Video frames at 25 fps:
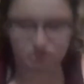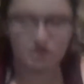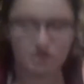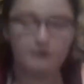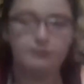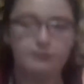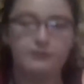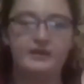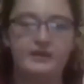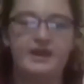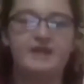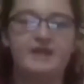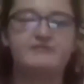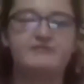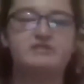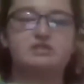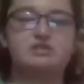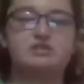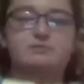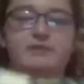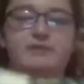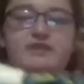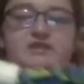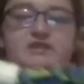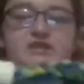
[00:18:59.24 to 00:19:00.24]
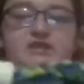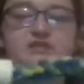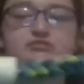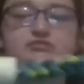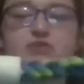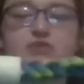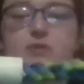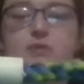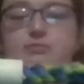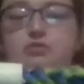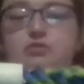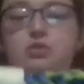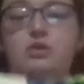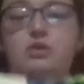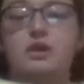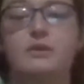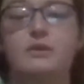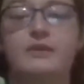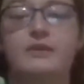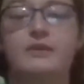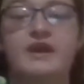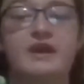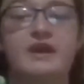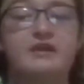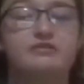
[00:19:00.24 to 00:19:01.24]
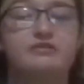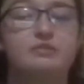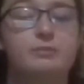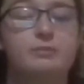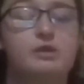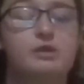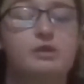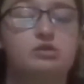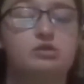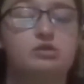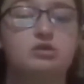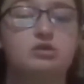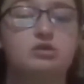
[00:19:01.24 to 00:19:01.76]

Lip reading: we have this basic rope toy. We got it from our local